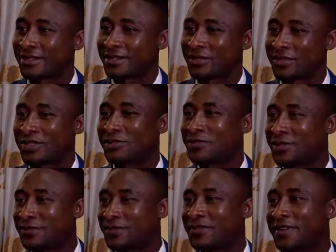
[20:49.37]
With the
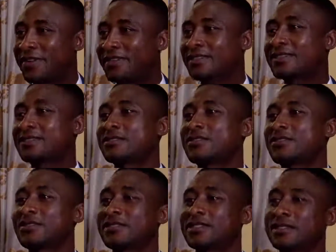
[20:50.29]
prevailing
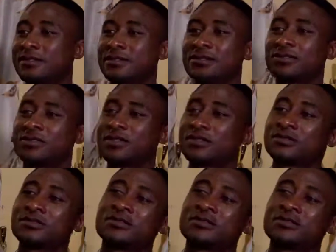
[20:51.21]
security situation.